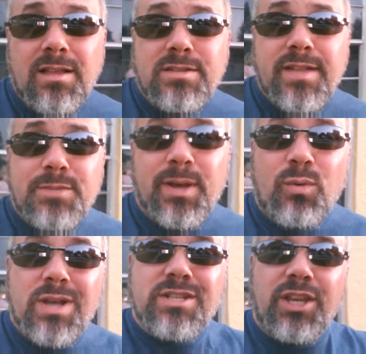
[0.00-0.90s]
So that's my
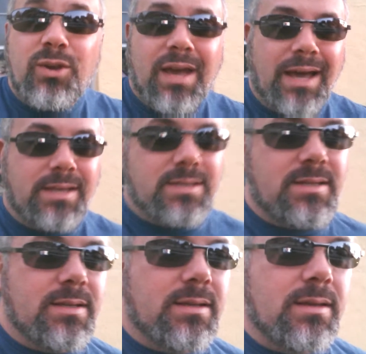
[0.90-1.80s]
question to you
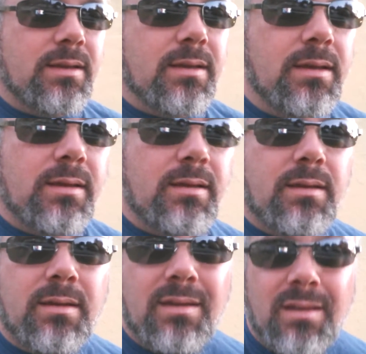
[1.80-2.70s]
guys.
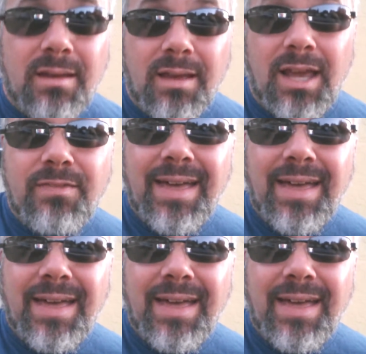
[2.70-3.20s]
If